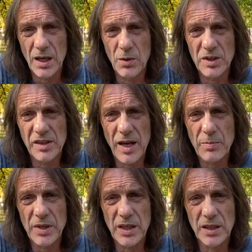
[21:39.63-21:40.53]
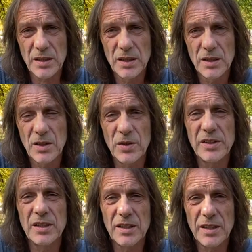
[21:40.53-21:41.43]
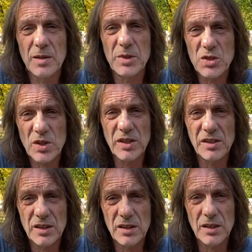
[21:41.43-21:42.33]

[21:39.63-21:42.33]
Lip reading: what's happening. The only thing that can be trusted